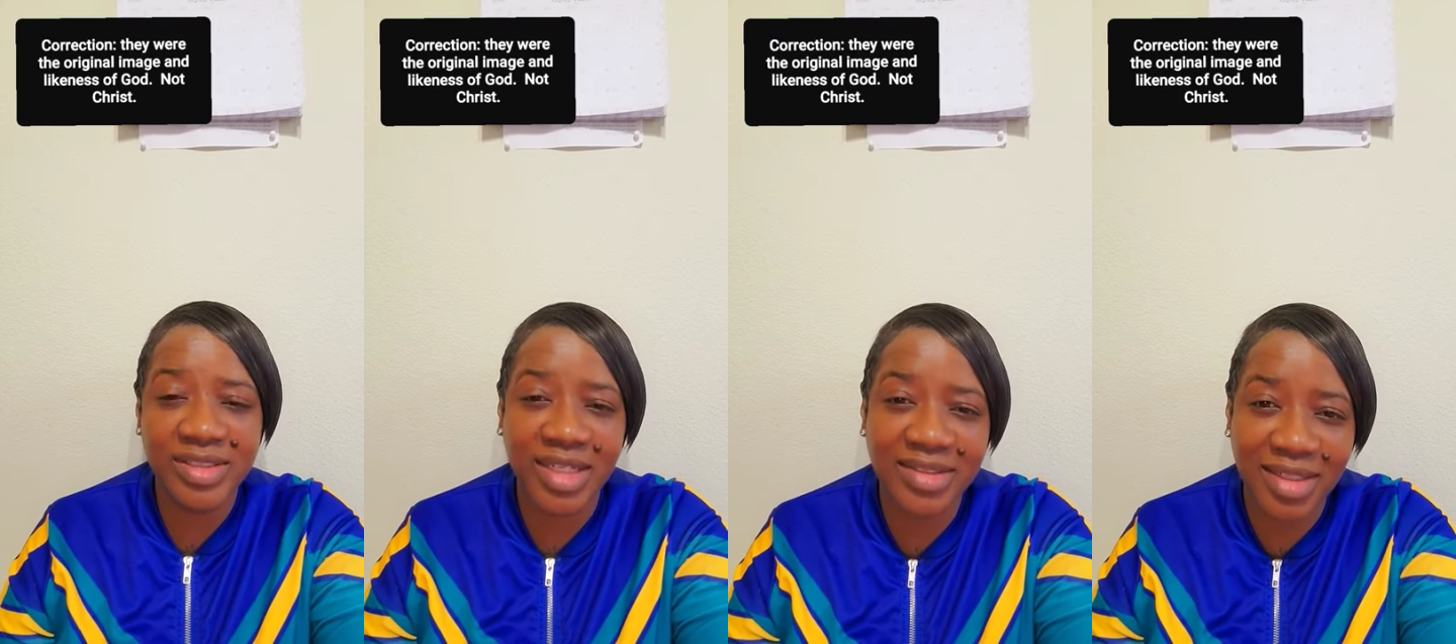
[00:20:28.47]

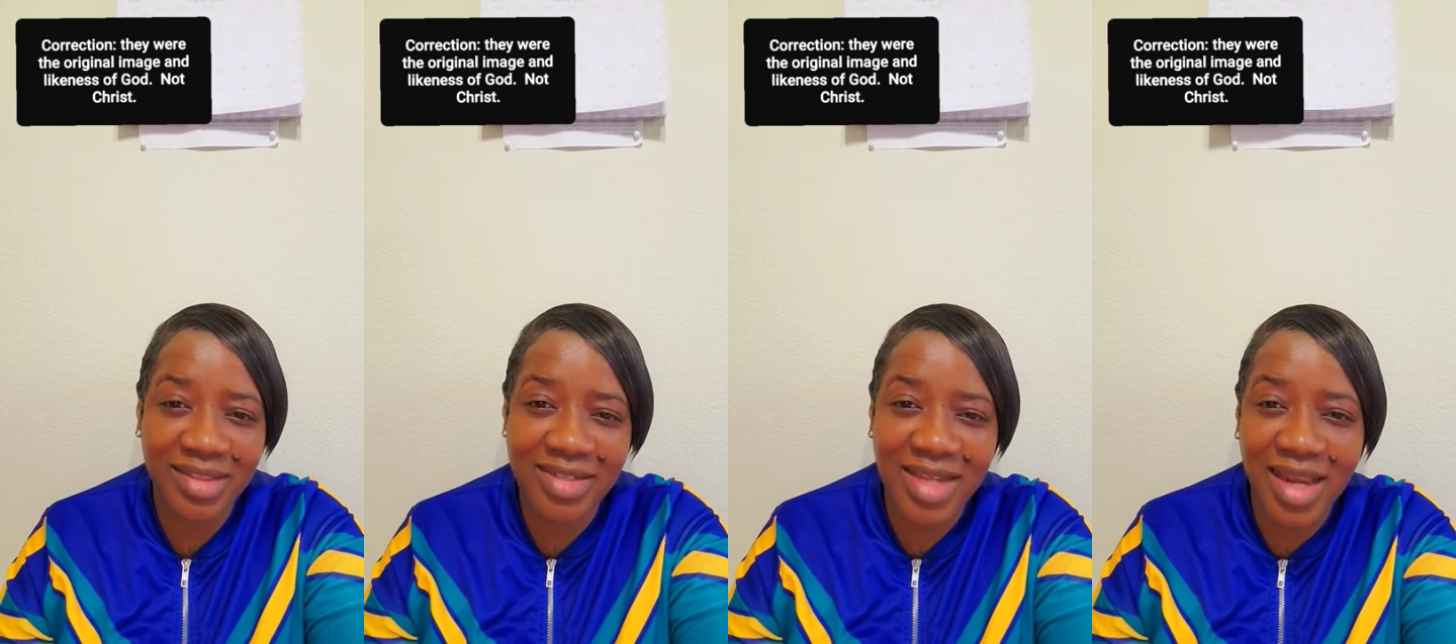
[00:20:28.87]
sex that
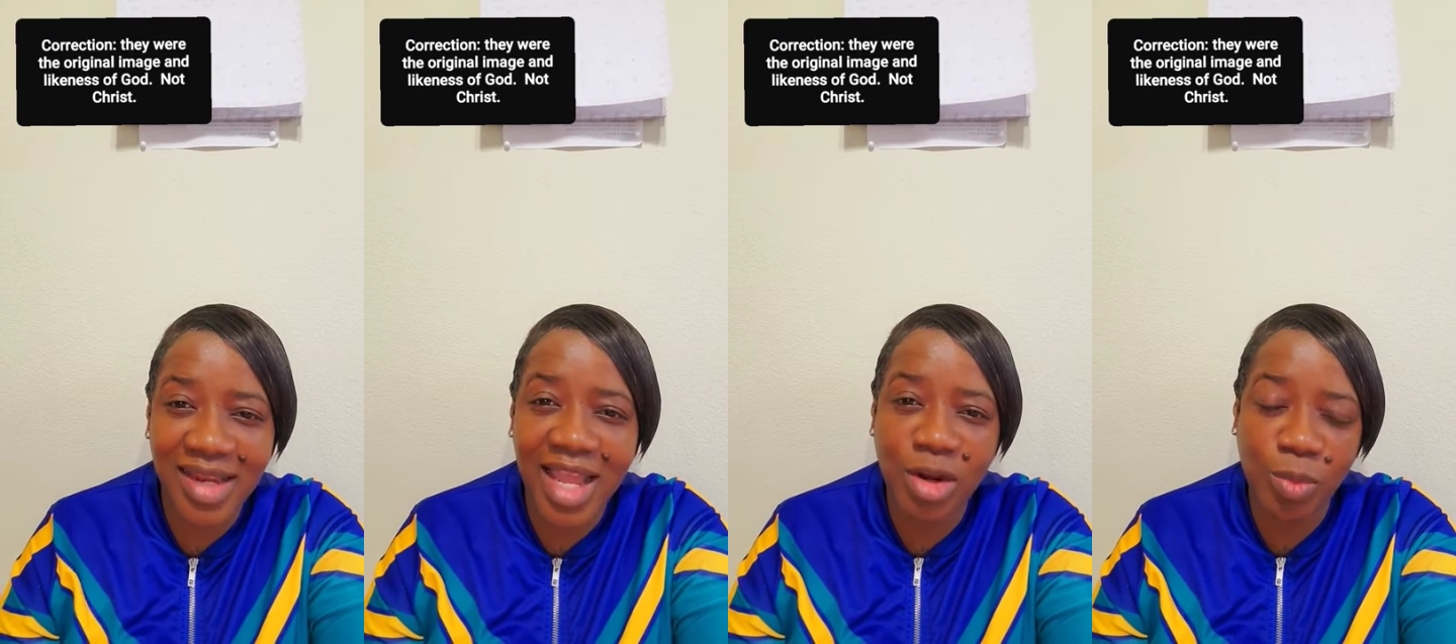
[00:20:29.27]
does not
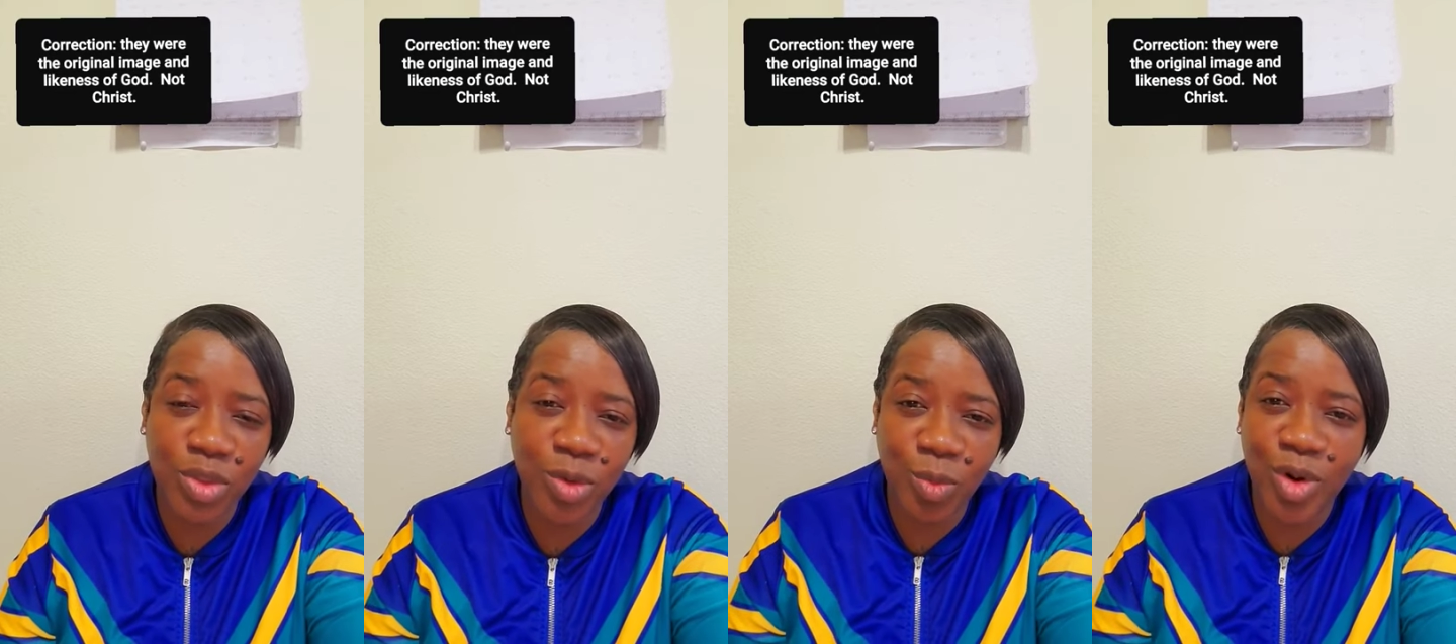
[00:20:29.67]
line up
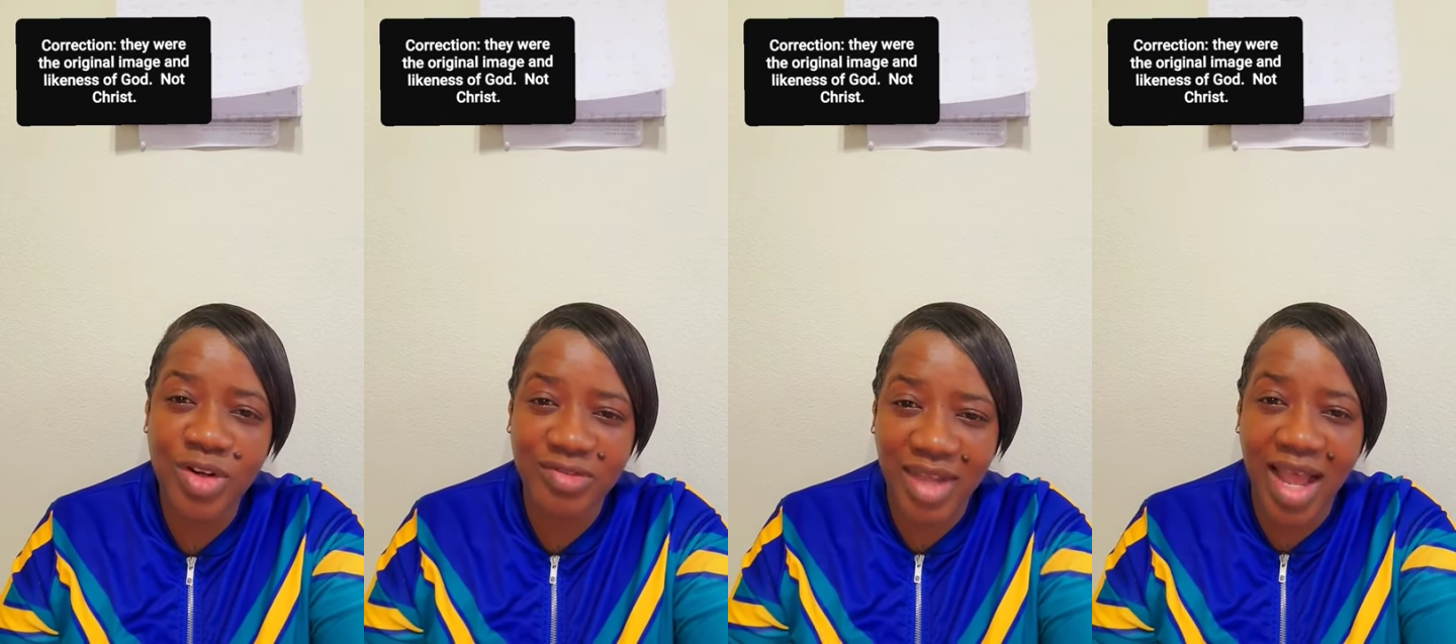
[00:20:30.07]
with the word
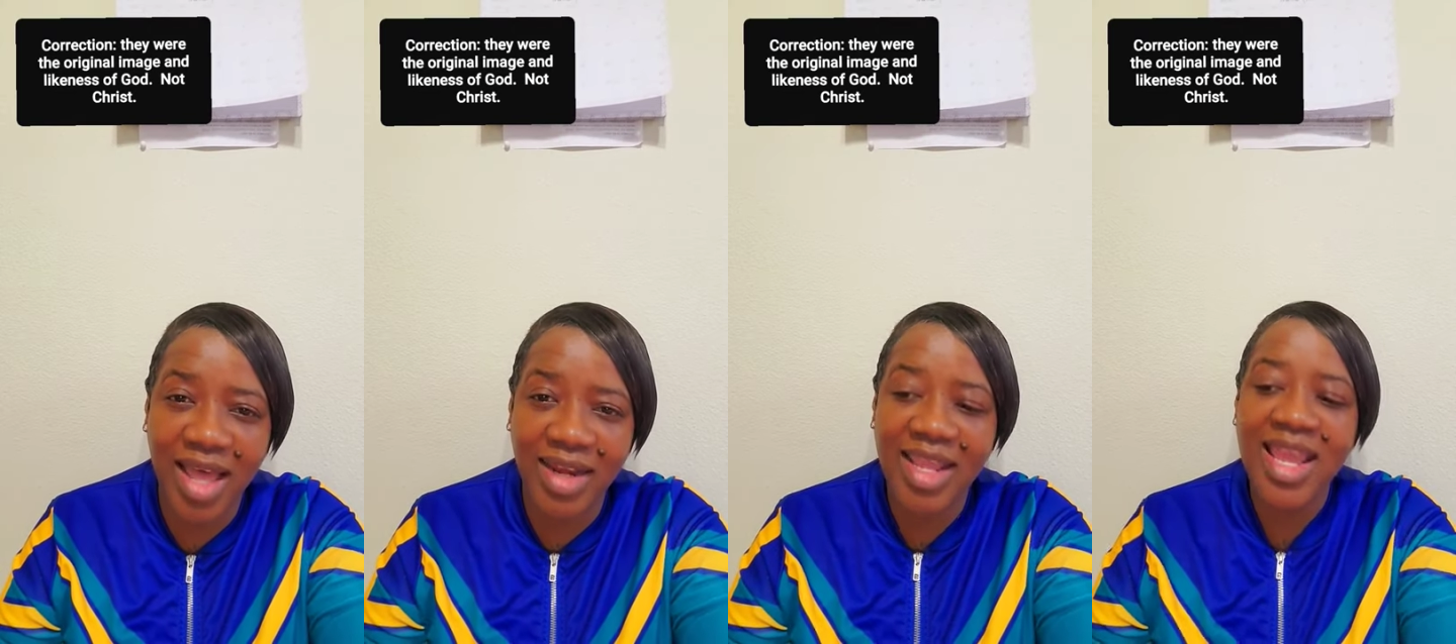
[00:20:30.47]
of
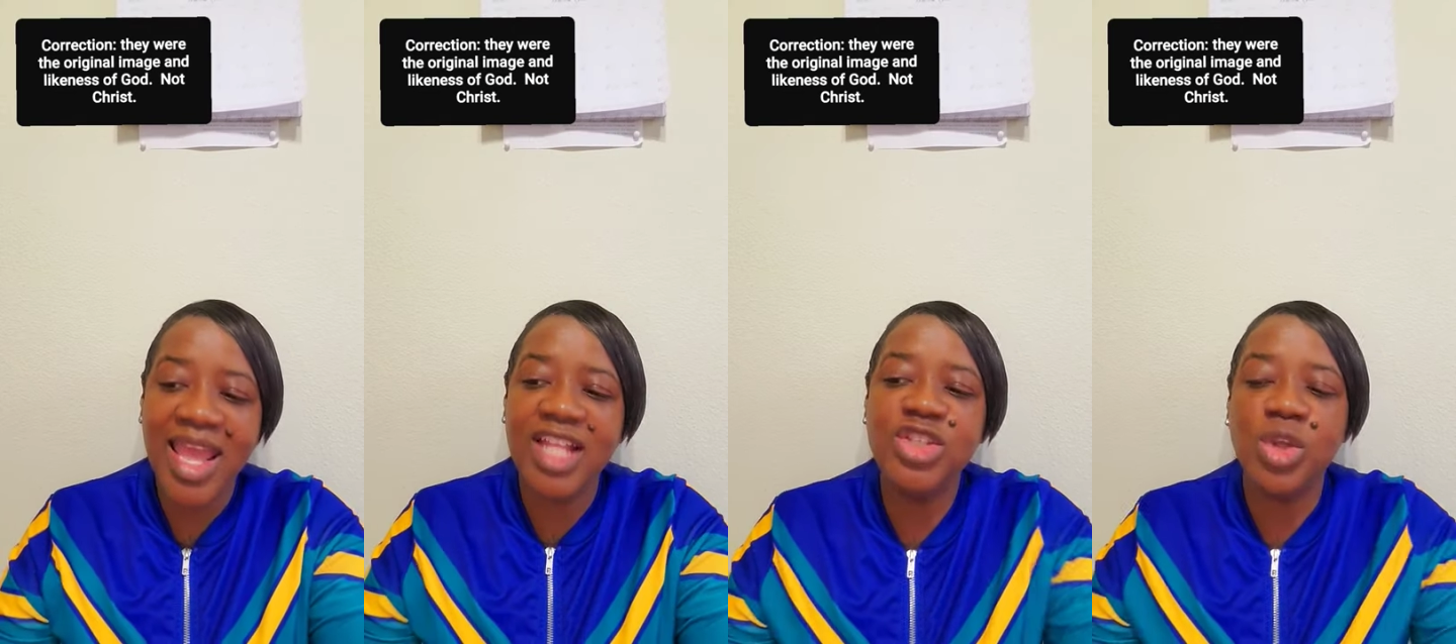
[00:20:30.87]
God.
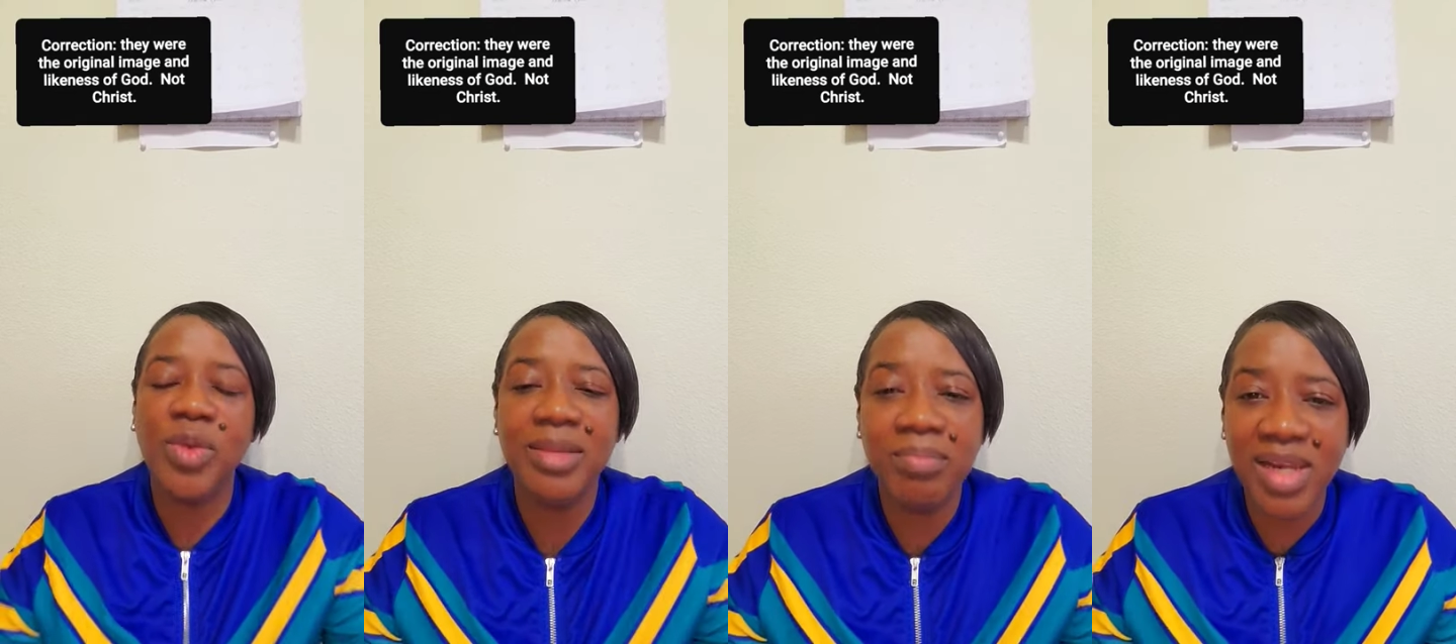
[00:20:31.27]
And so
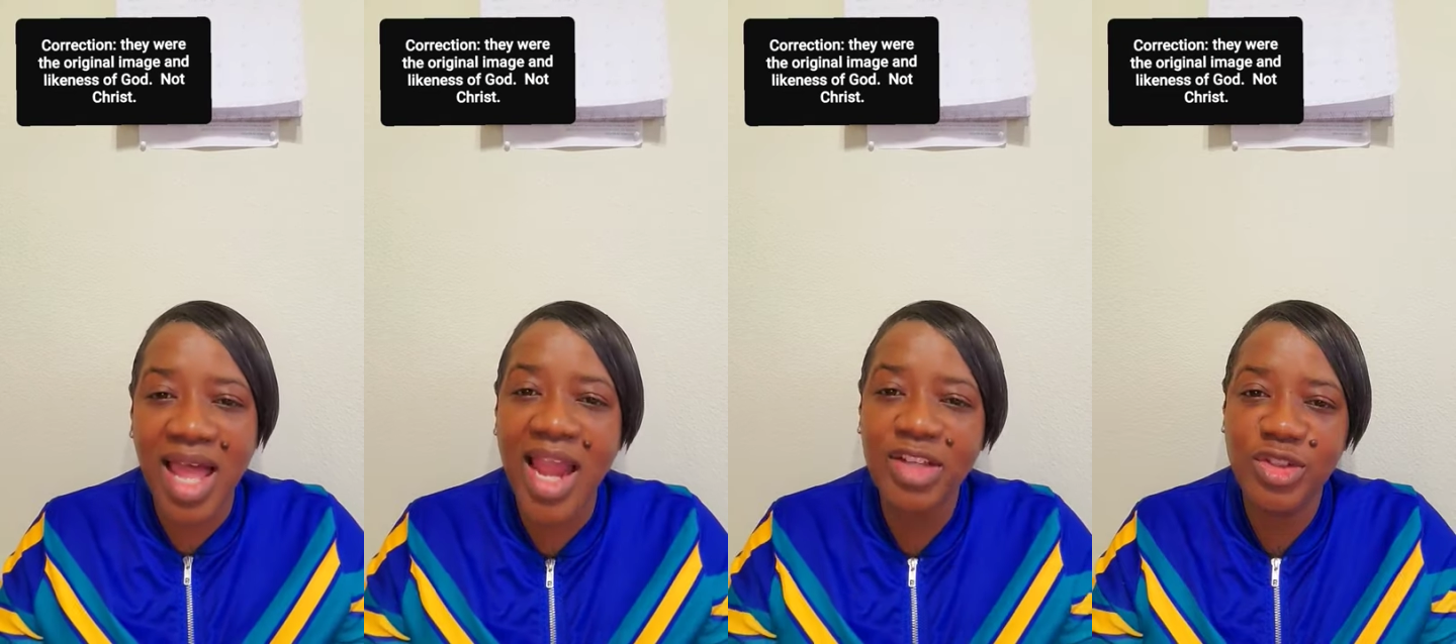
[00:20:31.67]
it
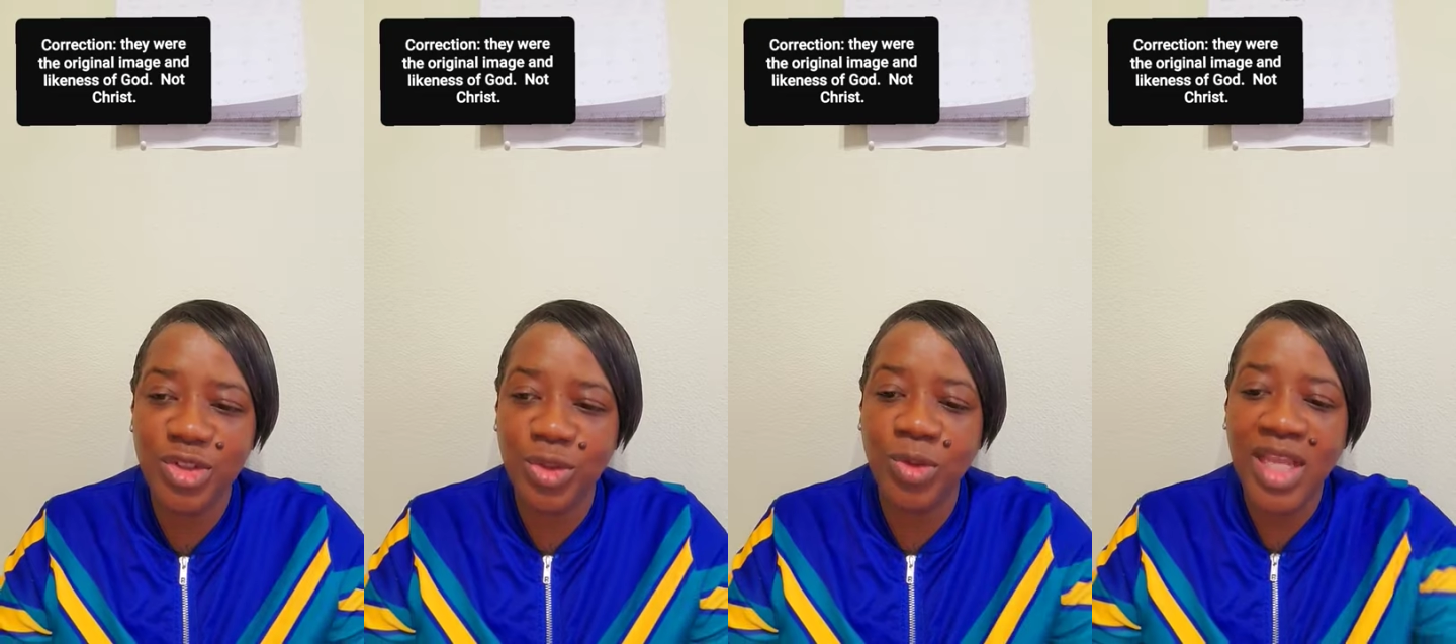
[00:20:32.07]
blinds
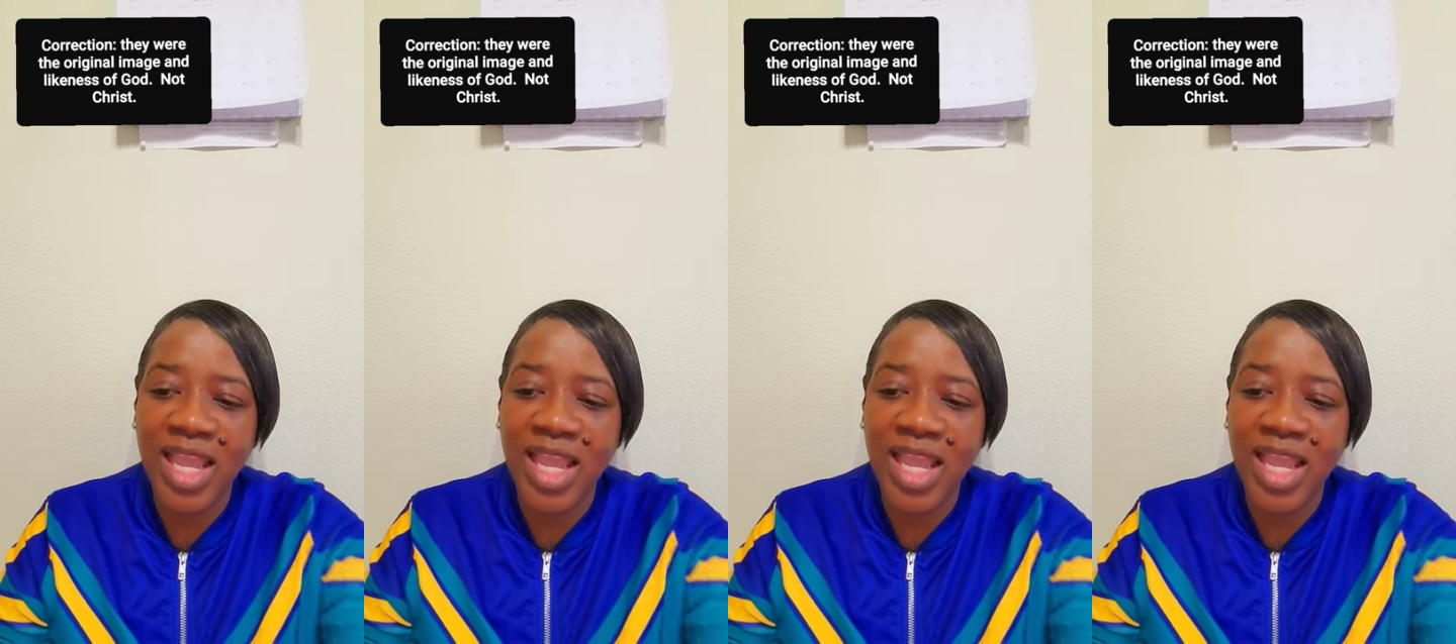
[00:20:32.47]
you